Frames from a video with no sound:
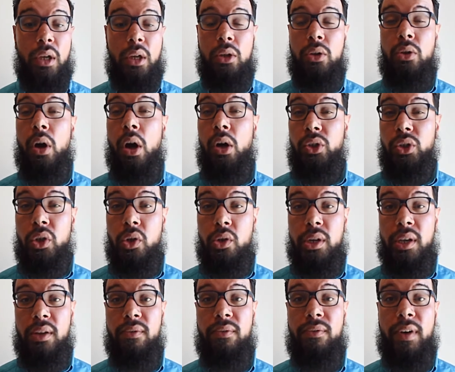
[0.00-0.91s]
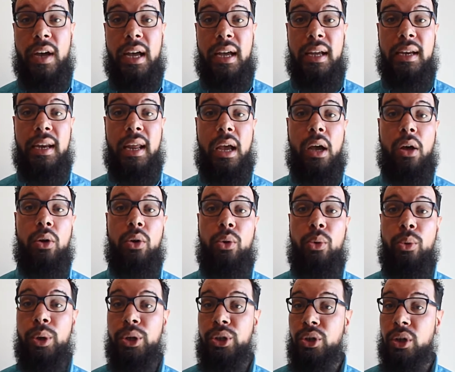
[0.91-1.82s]
You also can find out
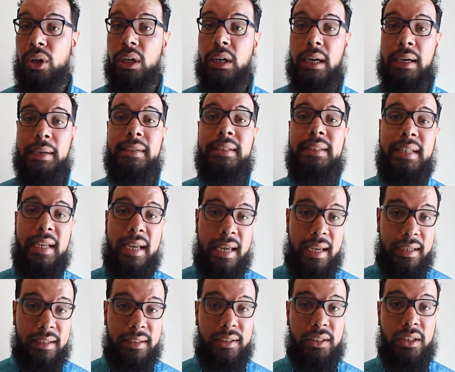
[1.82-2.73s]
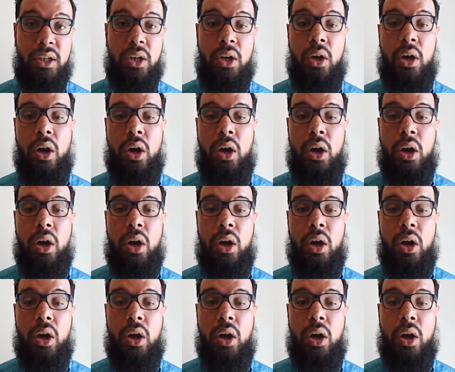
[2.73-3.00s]
who in your contacts